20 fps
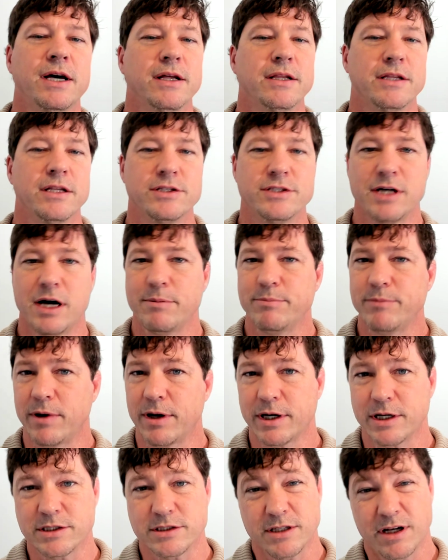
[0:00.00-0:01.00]
The job
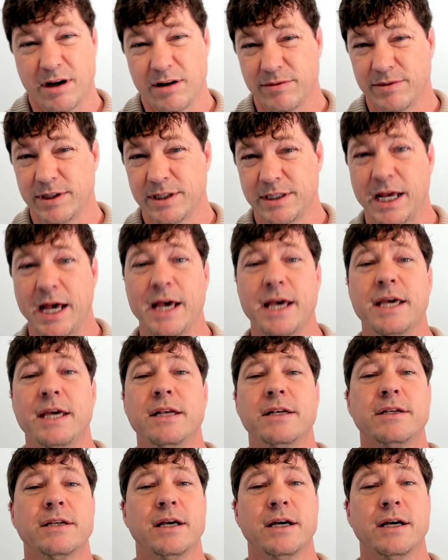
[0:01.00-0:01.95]
market's awfully tight.